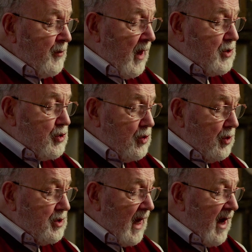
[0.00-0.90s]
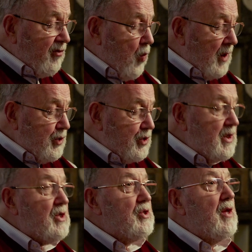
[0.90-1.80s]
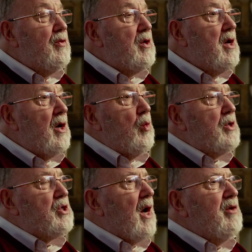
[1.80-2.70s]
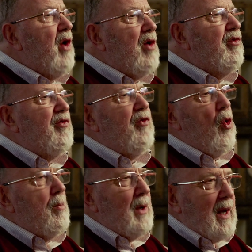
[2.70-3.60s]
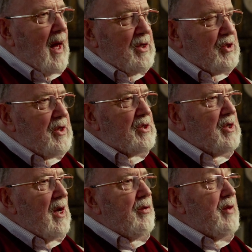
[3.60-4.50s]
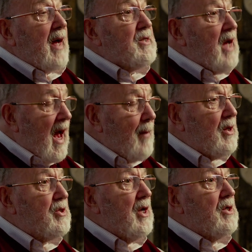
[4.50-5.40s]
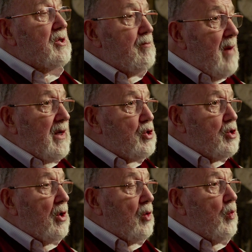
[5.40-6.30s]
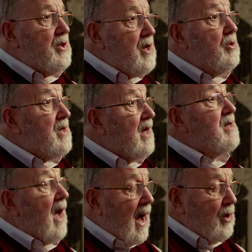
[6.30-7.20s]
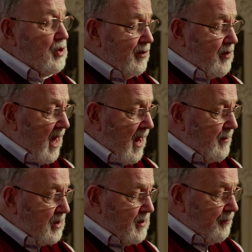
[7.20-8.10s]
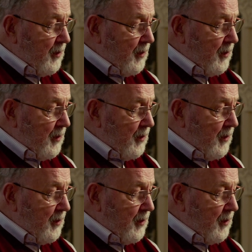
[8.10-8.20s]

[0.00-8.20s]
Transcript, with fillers: It's good to have one season in the year which kind of formalizes that habit to make sure we don't get out of the habit.